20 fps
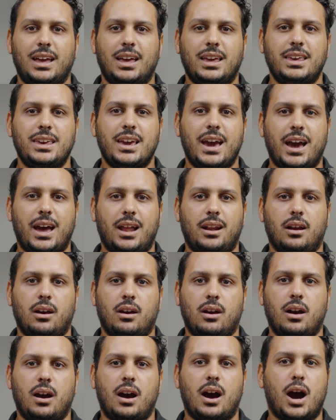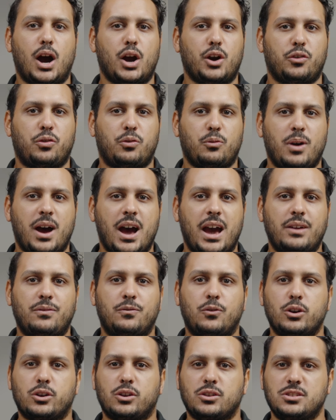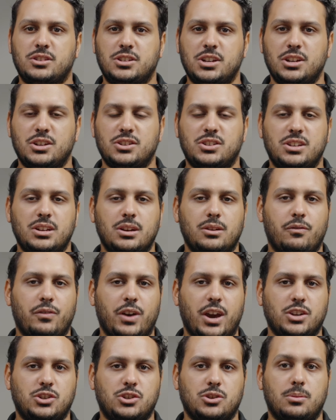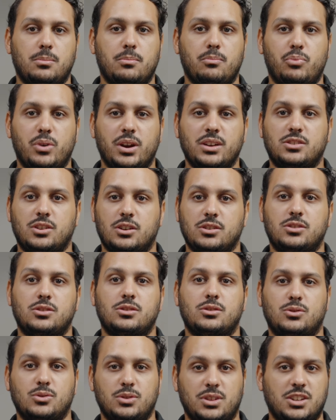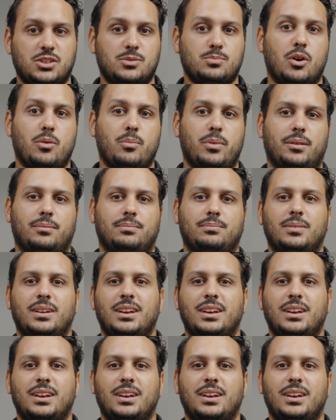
Yet, our thrive for continuous innovation brings us to this moment.